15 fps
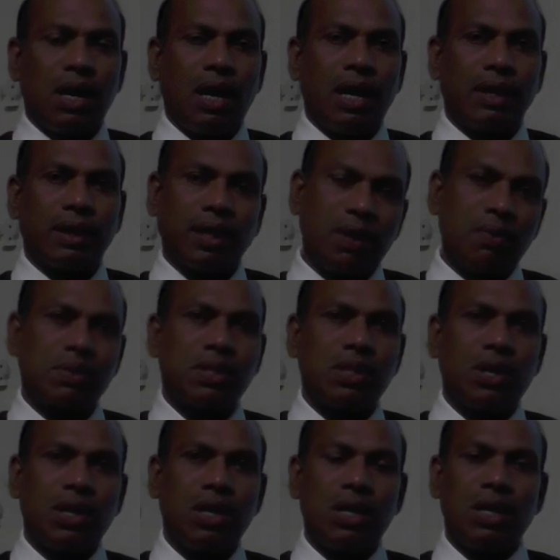or gives
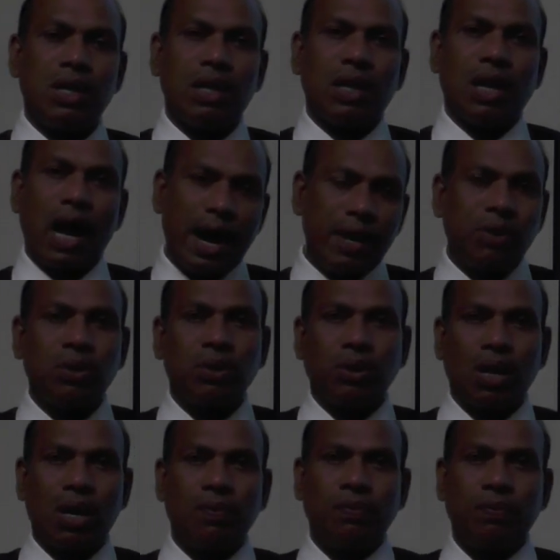the
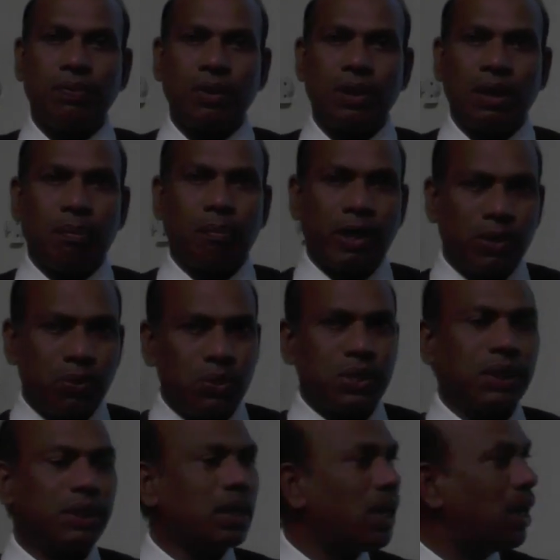hydrograph by
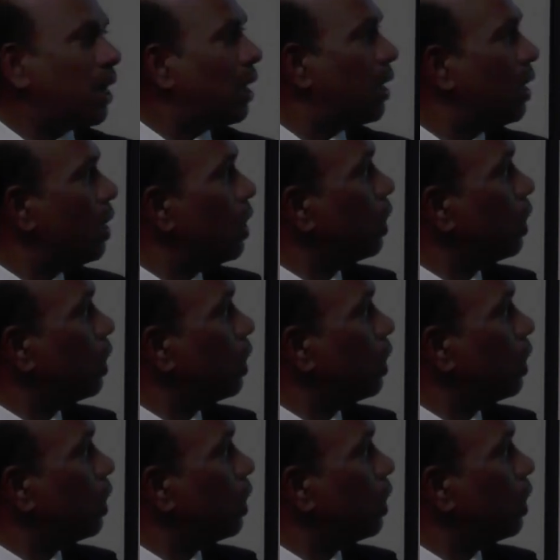using the